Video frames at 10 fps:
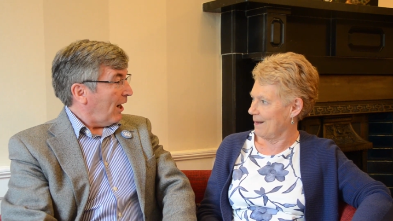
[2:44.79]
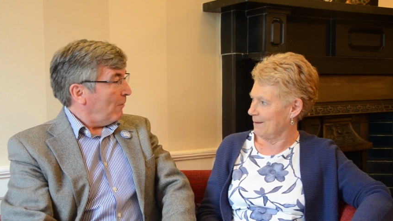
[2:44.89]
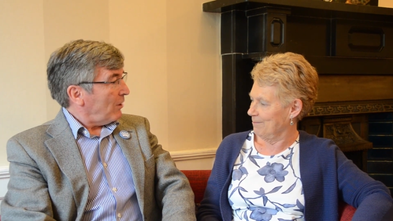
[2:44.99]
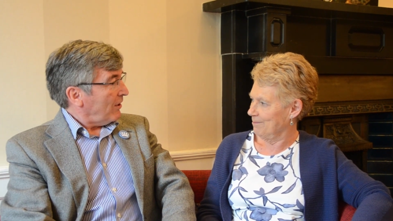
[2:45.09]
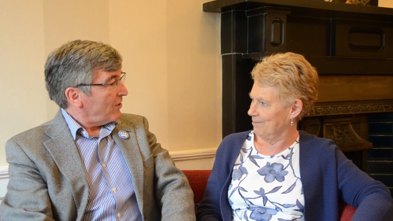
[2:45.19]

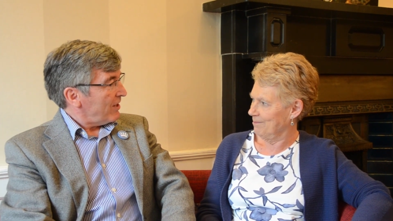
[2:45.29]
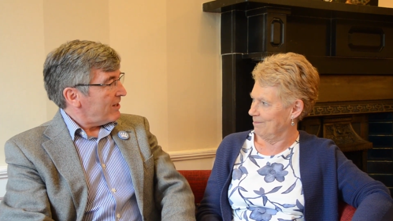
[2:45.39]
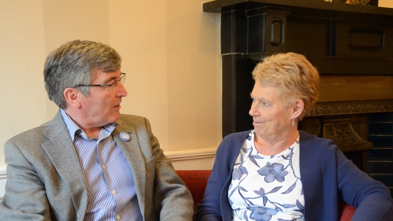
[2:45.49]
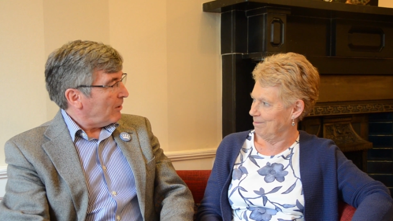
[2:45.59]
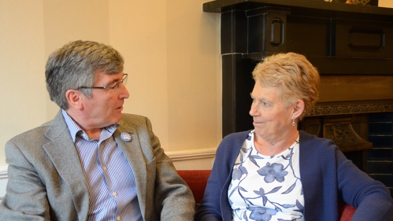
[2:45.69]
Speaker 1: I would like to
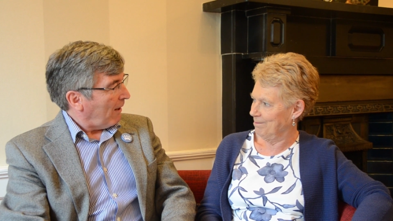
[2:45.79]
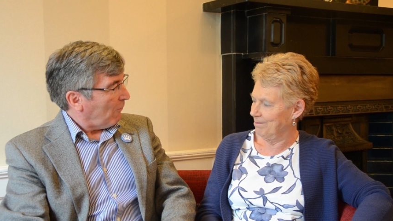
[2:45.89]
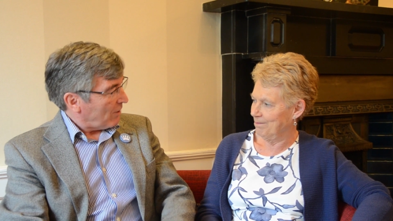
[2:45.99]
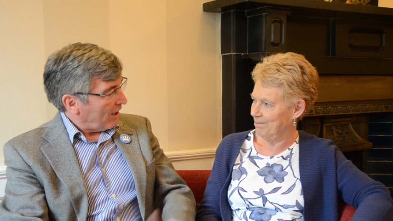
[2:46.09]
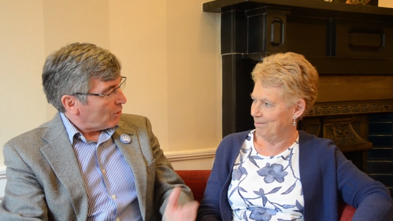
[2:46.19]
say something
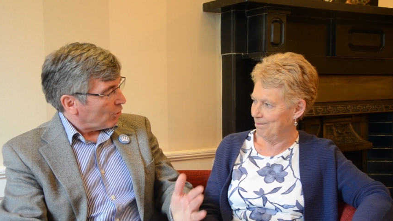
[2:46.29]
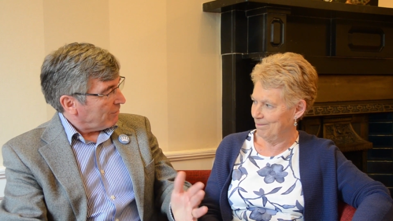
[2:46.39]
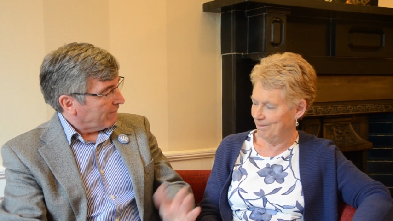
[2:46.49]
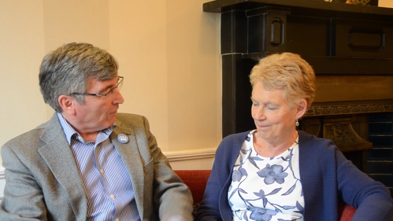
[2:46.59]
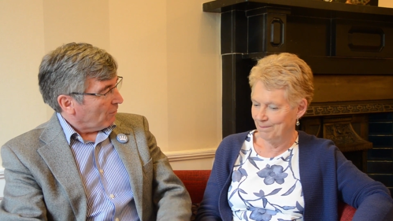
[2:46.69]
about what else
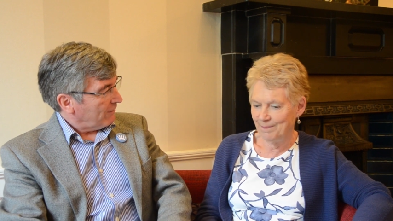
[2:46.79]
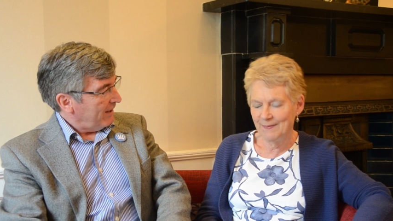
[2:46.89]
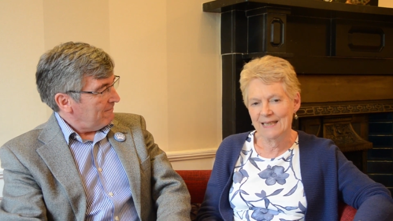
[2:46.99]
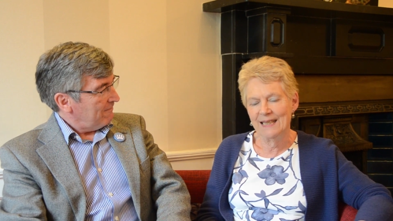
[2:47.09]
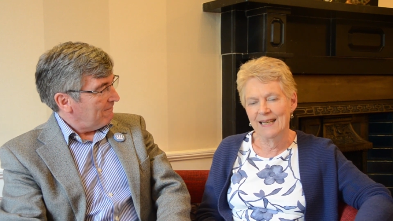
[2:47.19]
you're involved
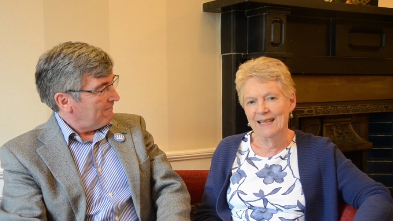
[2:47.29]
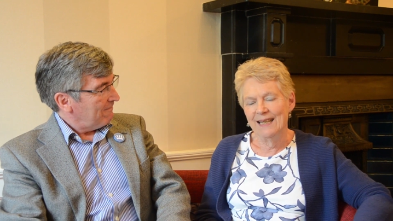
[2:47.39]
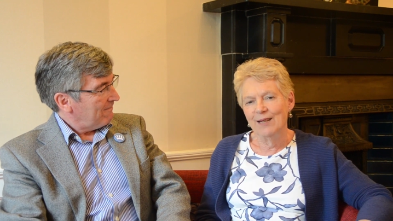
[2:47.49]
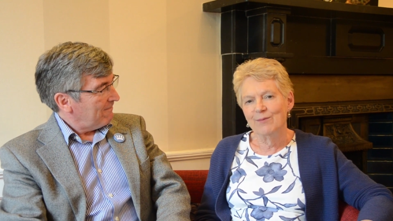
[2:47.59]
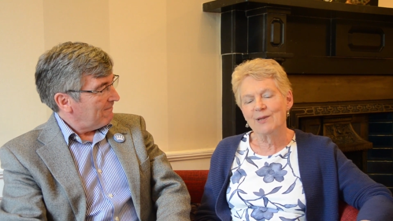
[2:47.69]
in.
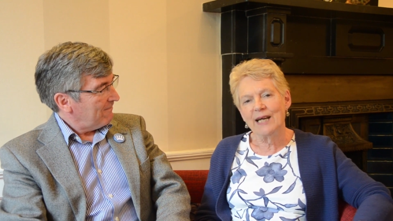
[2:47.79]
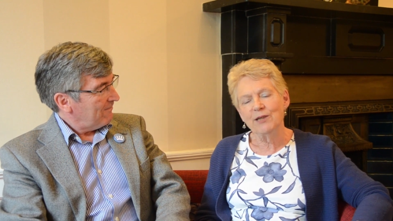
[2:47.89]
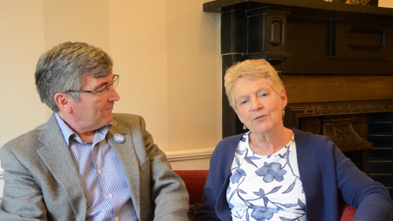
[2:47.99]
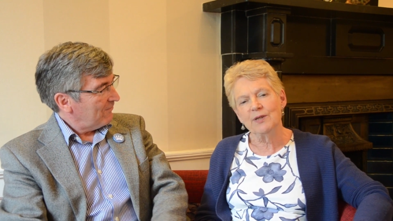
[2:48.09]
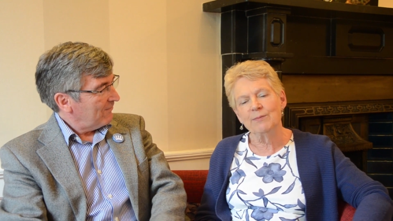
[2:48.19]
Speaker 2: Well, the
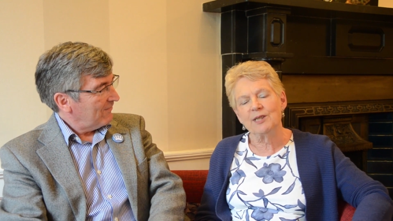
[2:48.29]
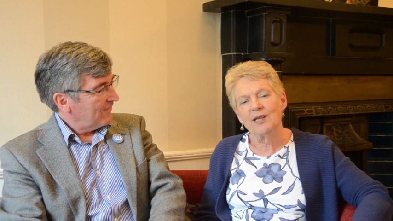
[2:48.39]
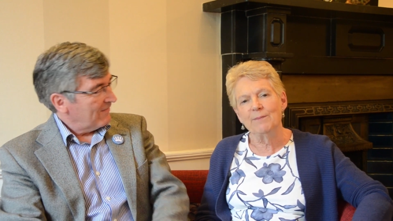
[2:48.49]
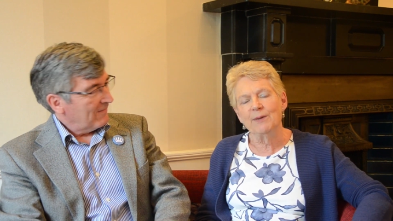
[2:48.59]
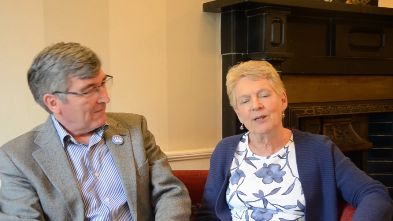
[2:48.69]
other
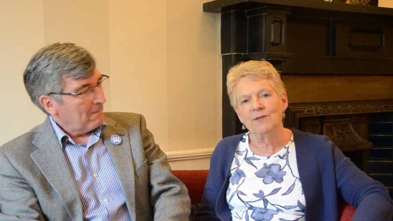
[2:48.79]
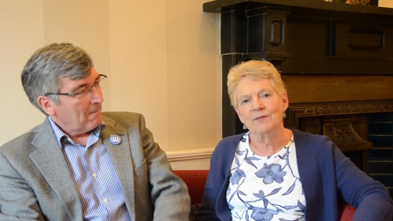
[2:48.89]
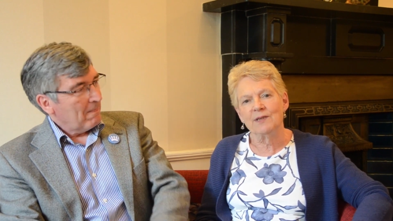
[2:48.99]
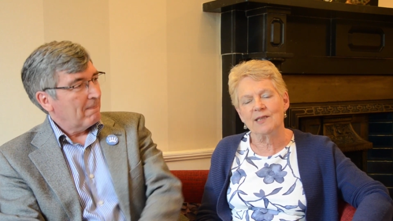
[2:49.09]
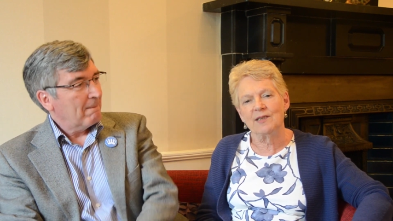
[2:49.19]
remit I've been
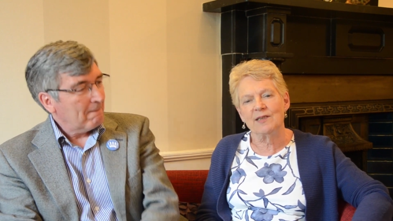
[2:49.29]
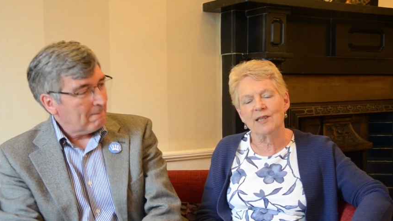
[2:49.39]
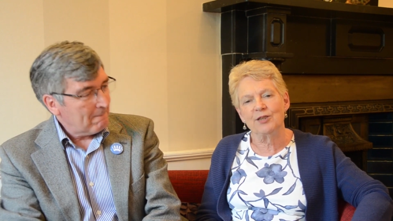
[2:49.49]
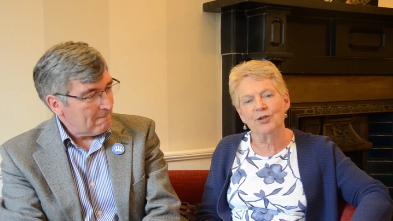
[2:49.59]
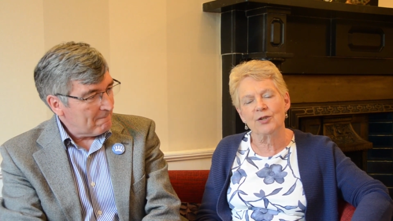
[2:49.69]
given
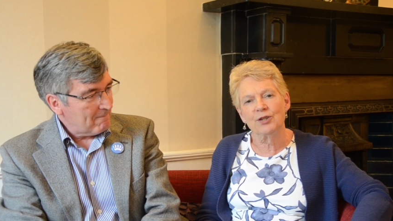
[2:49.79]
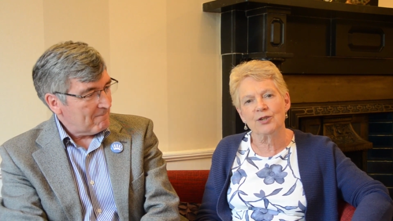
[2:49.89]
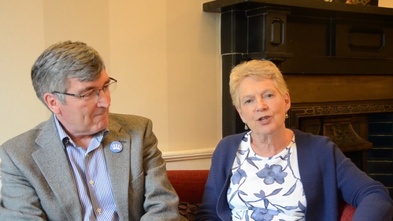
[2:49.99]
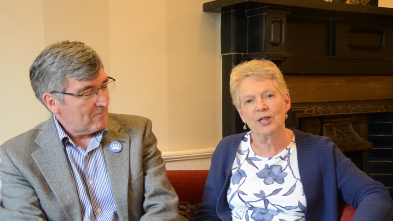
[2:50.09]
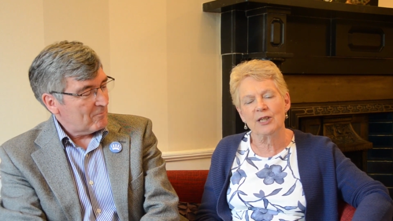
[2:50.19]
since I took
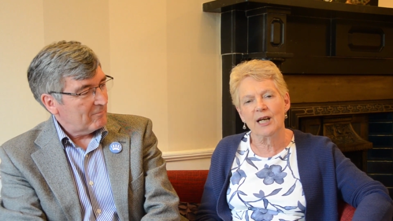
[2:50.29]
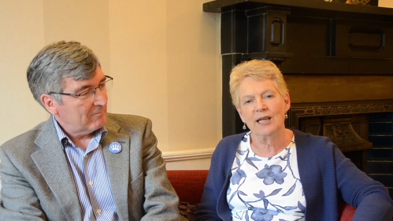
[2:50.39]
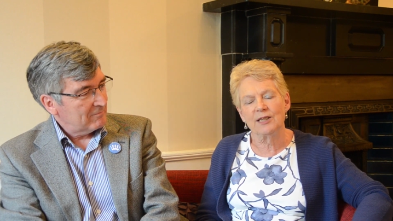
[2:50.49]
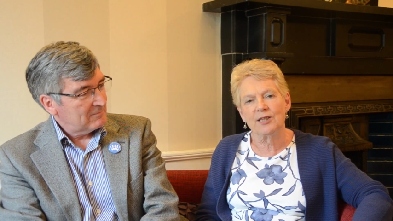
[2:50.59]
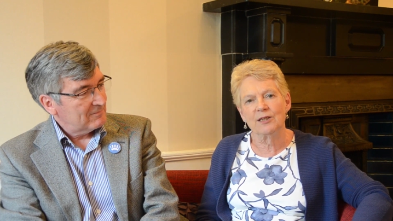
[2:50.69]
on chair
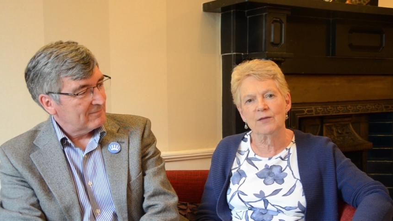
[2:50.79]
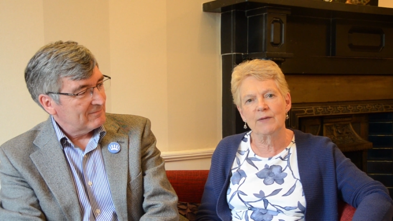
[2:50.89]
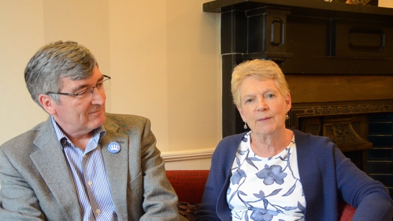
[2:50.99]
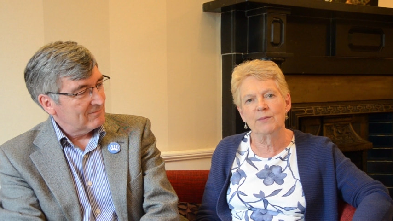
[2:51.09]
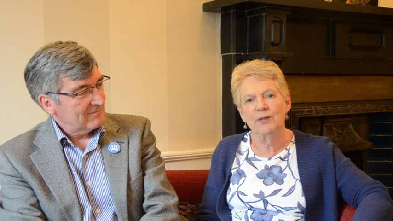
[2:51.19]
elect in
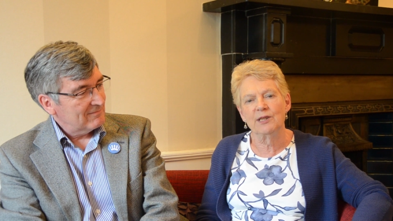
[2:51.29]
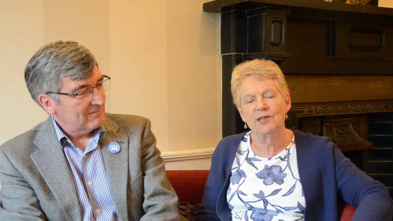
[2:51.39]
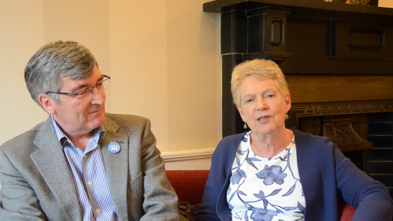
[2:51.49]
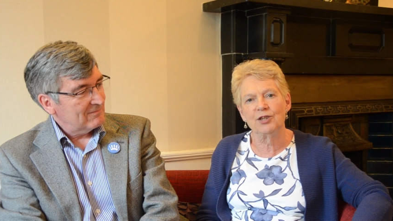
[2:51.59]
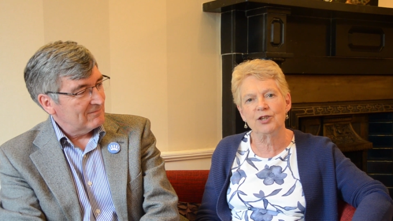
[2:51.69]
November
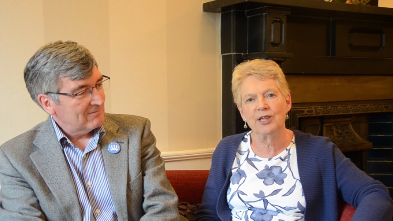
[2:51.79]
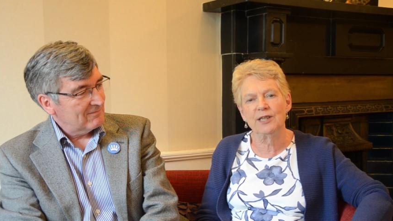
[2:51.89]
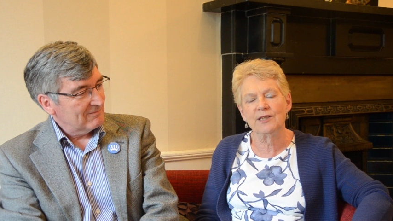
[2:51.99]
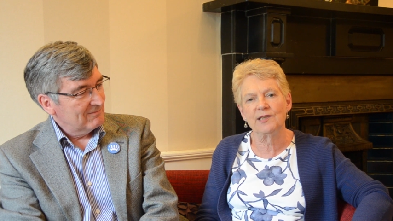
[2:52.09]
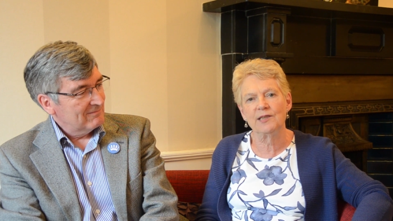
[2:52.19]
is to
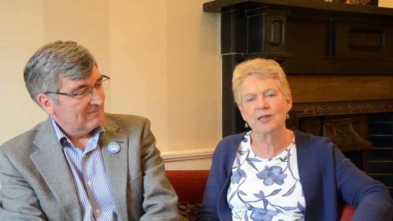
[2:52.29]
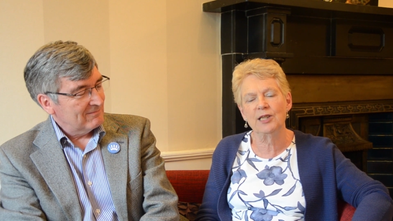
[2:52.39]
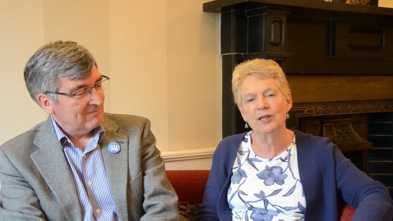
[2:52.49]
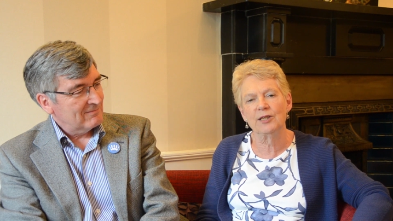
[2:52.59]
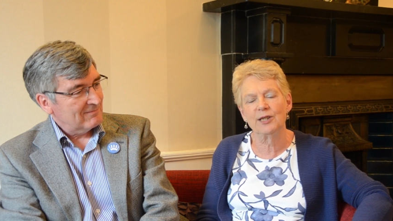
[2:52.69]
chair the
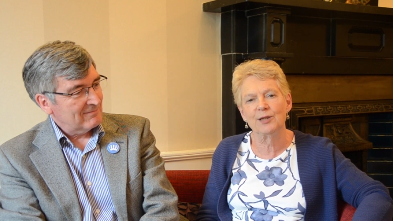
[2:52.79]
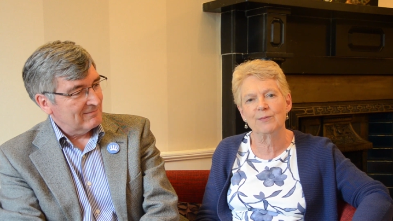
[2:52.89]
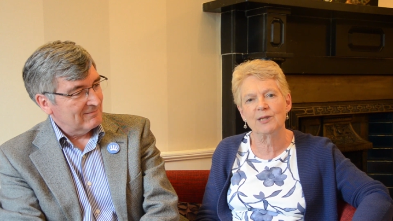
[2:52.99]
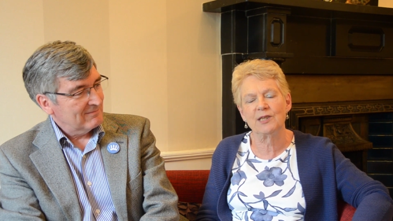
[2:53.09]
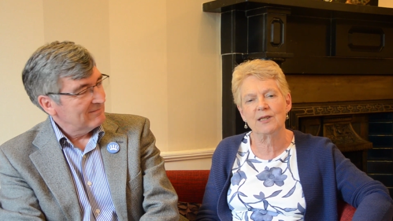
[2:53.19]
Centenary
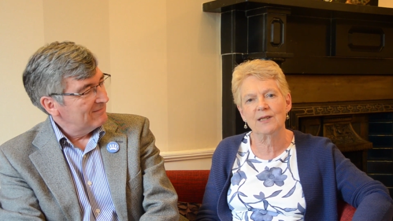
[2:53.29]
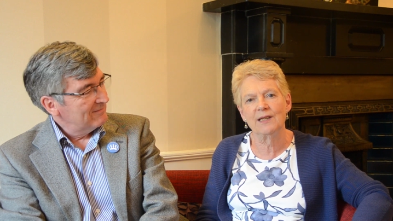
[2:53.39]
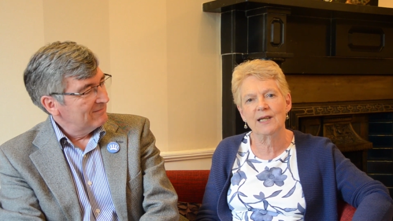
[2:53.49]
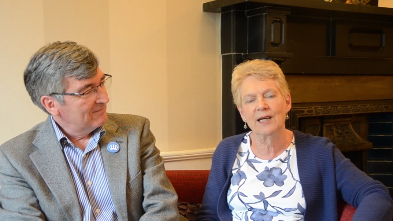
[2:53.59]
Committee. The